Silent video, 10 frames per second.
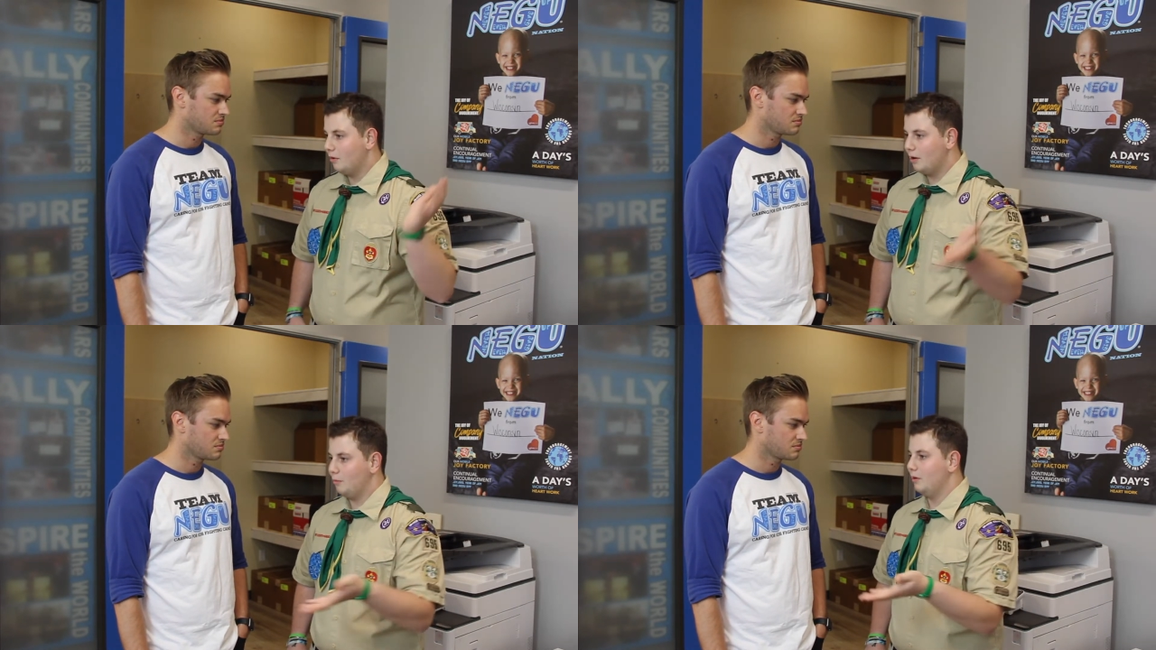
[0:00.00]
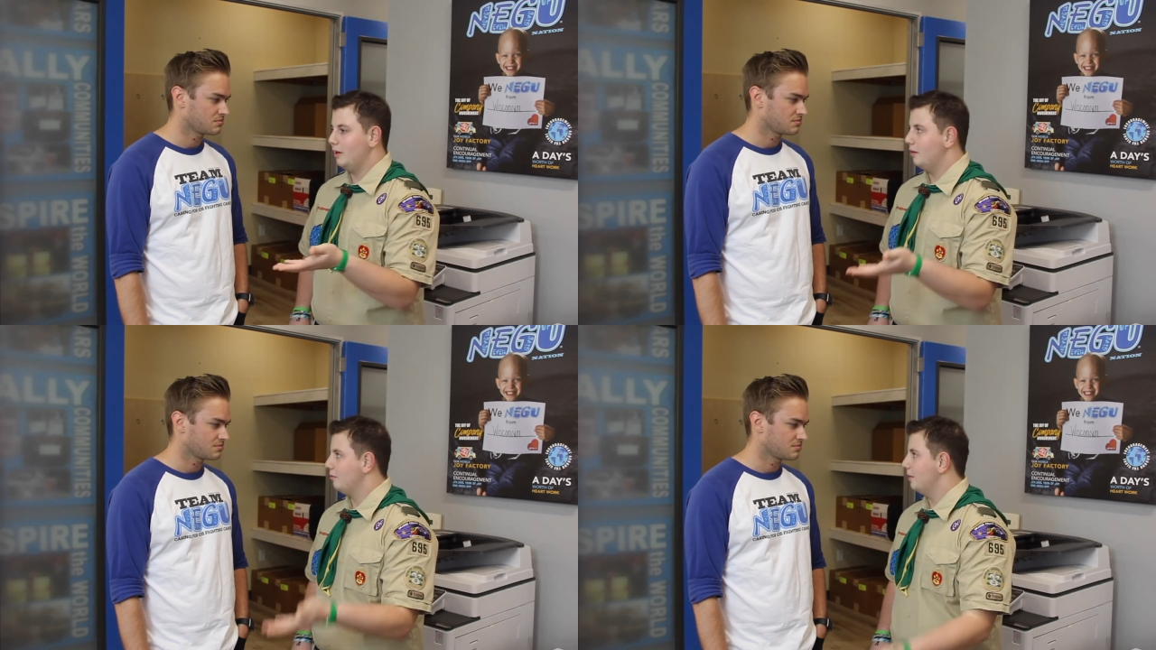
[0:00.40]
Speaker 1: woke up
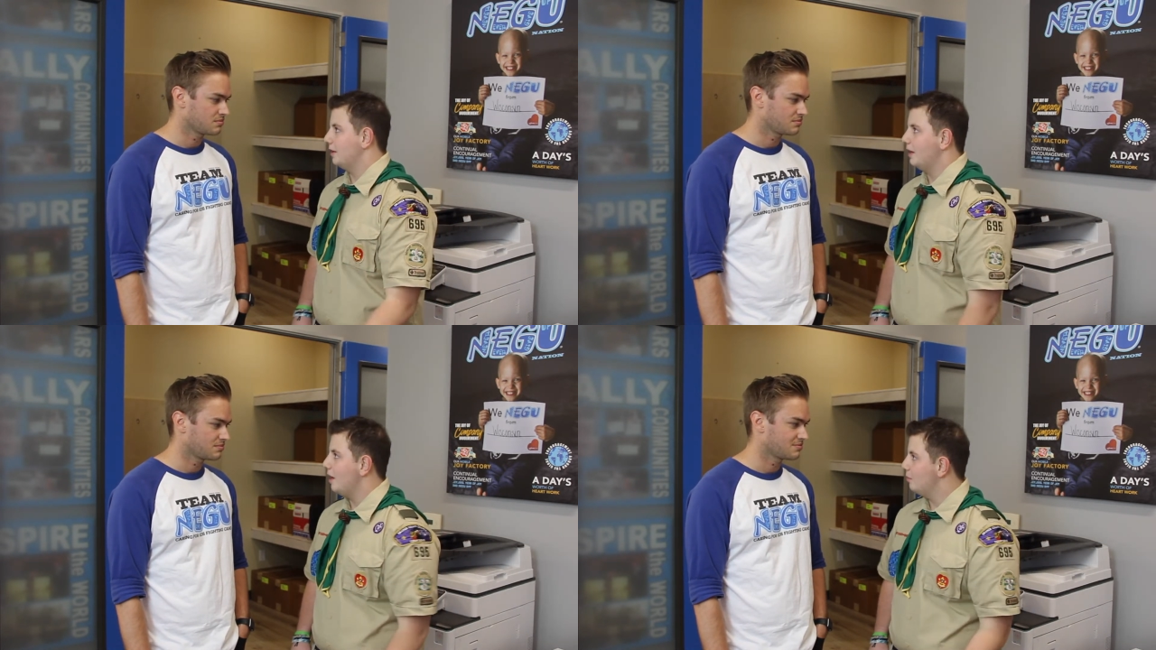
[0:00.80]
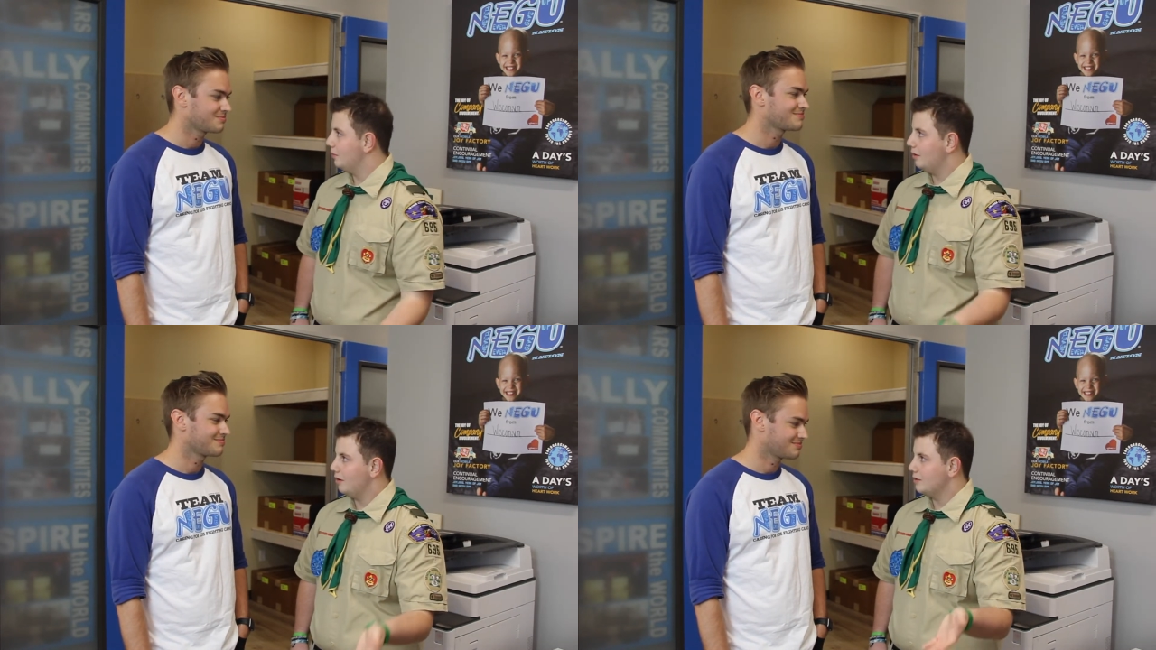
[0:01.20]
one day from like a
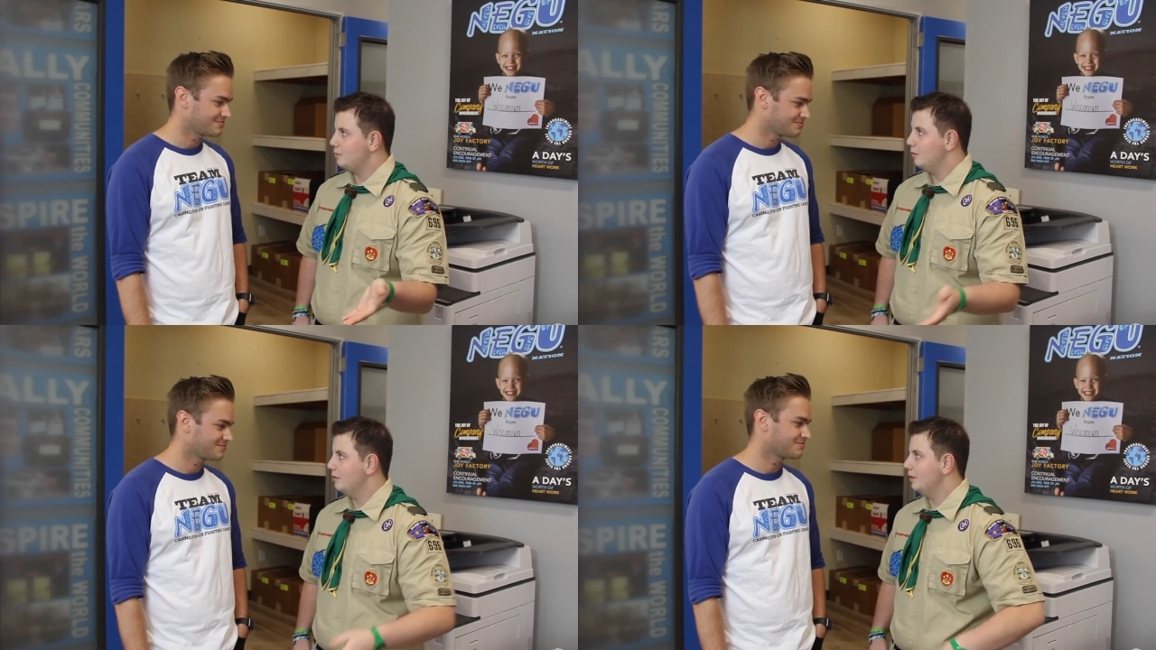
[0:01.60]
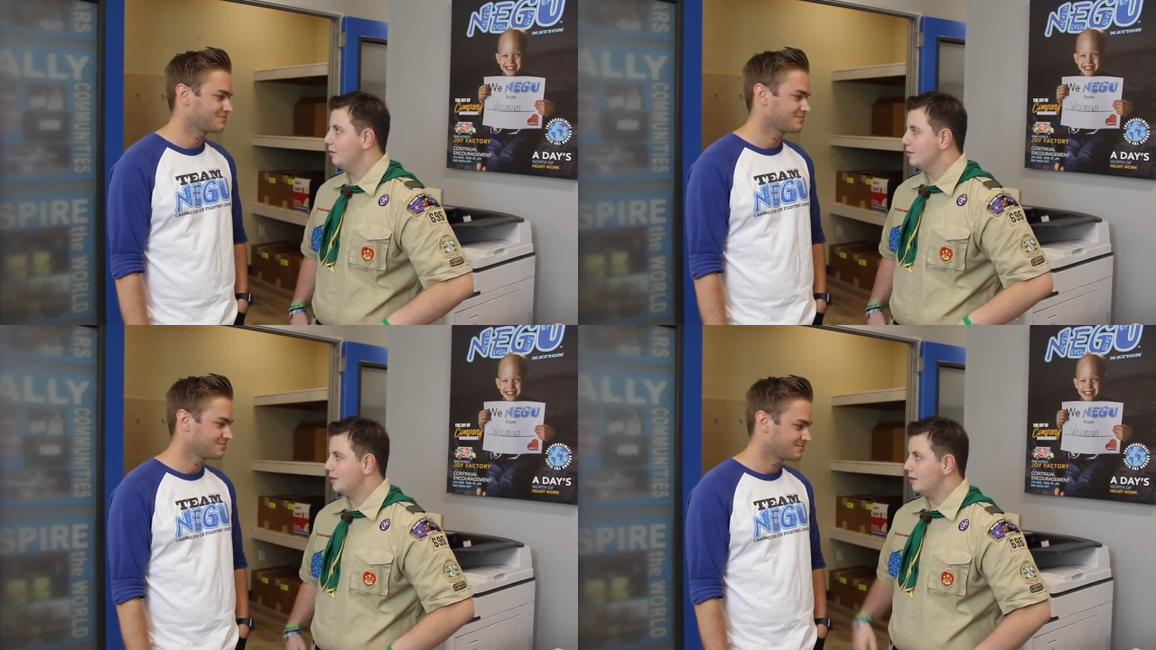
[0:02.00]
nap in the hospital,
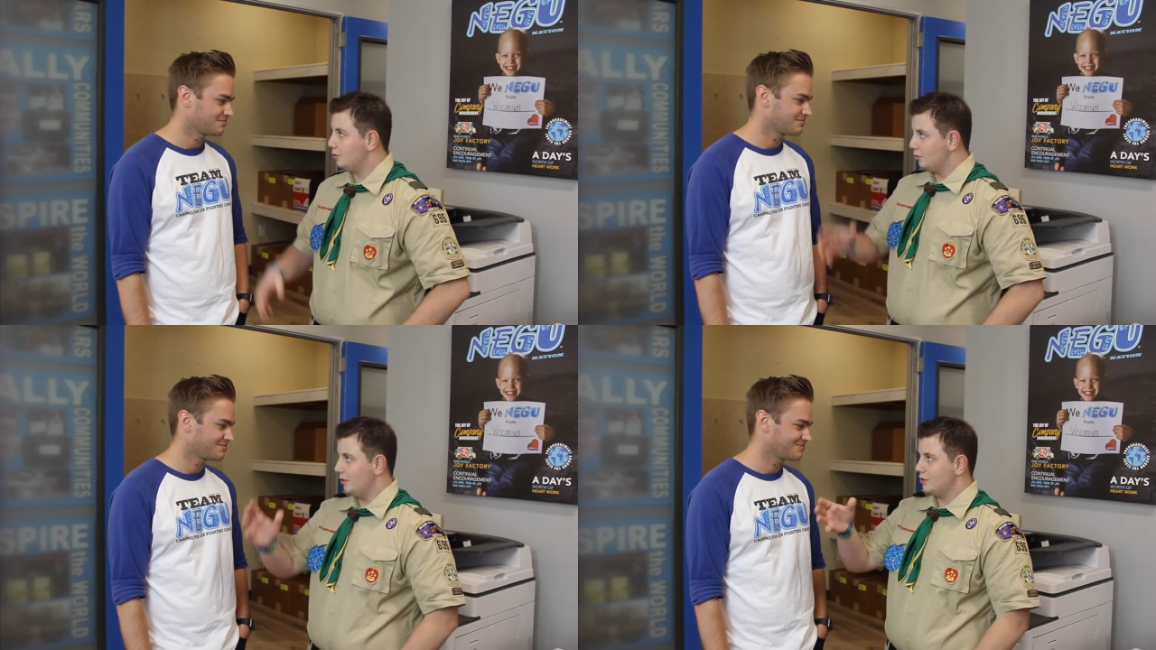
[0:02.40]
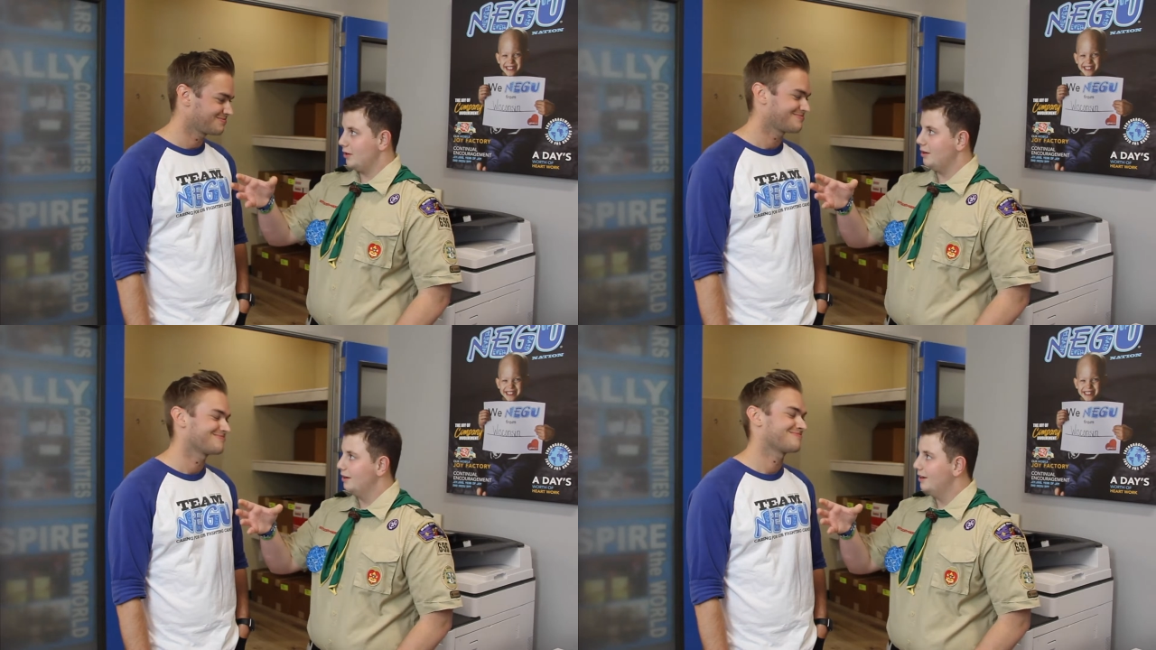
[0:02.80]
and there was like a joy
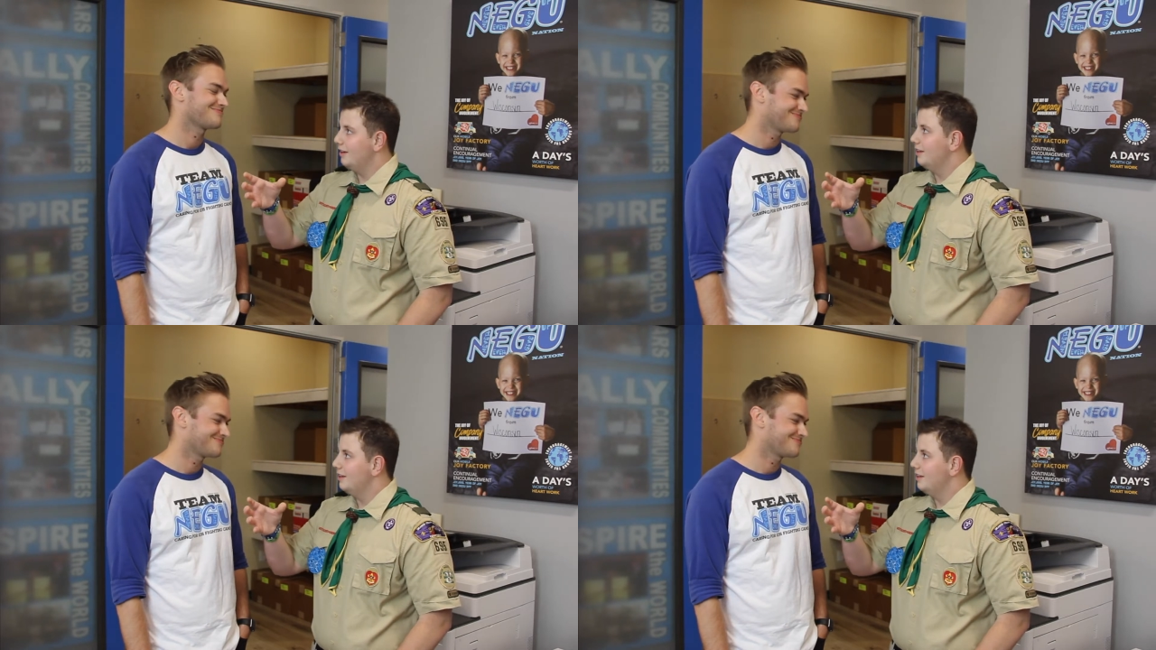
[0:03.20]
jar